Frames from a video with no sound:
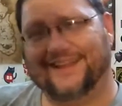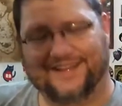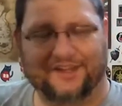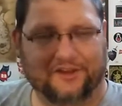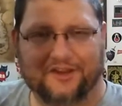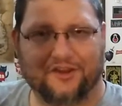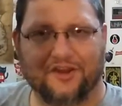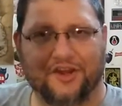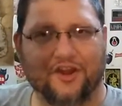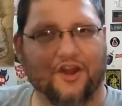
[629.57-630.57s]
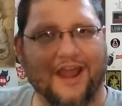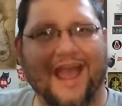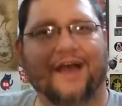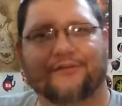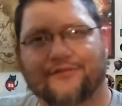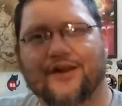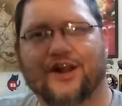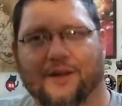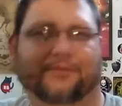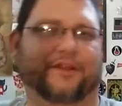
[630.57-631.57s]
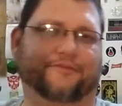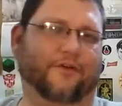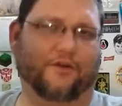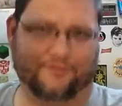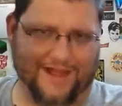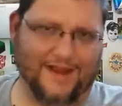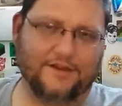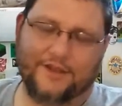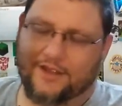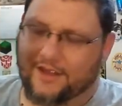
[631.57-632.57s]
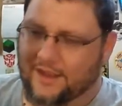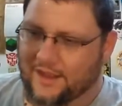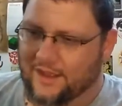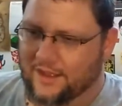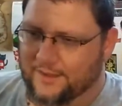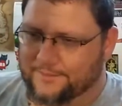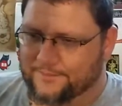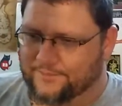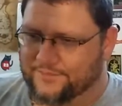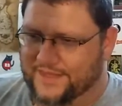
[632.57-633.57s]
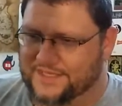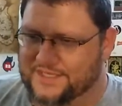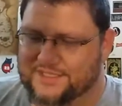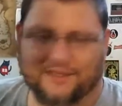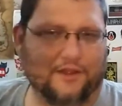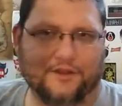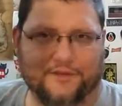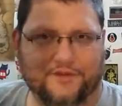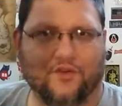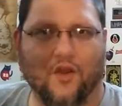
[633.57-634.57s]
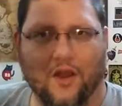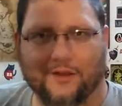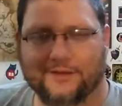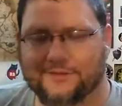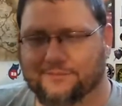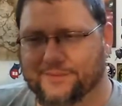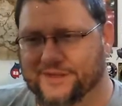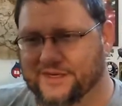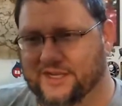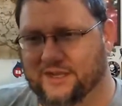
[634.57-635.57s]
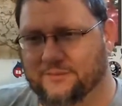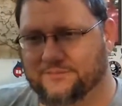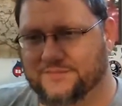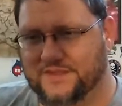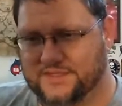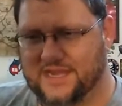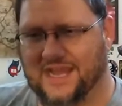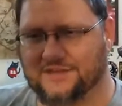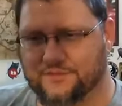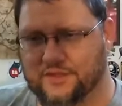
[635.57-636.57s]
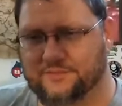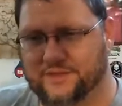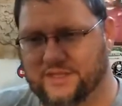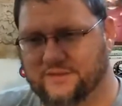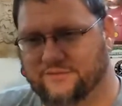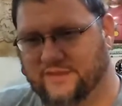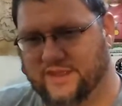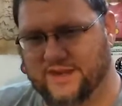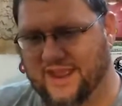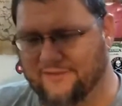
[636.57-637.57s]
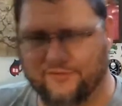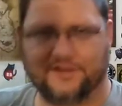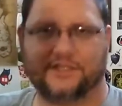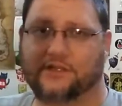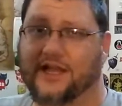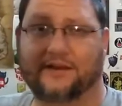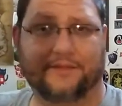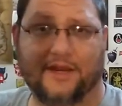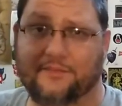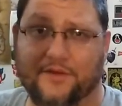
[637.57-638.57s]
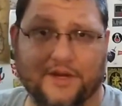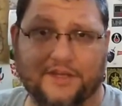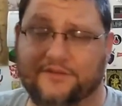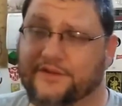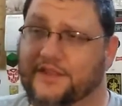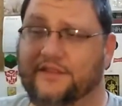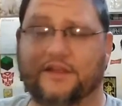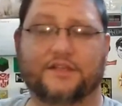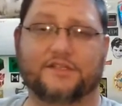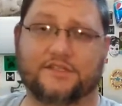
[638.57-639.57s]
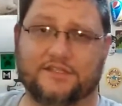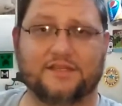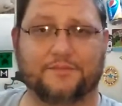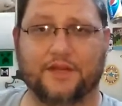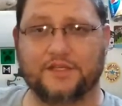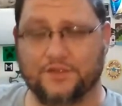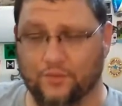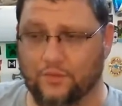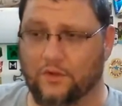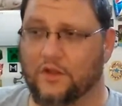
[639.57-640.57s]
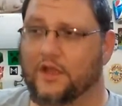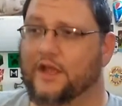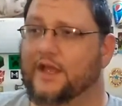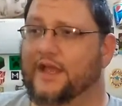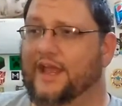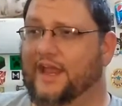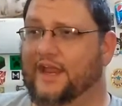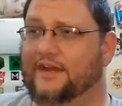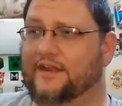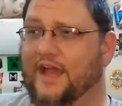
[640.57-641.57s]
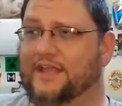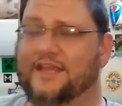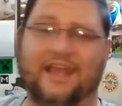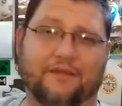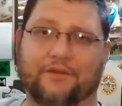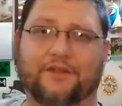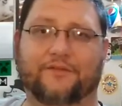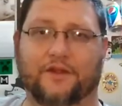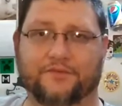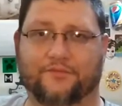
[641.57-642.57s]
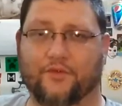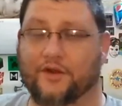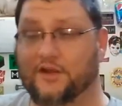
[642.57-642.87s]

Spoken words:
You're going to have a couple that fall flat. That's just the luck of the draw. But these guys really believe in every single item that they put into it. They think it's something that's cool, and you can't really fault them for it.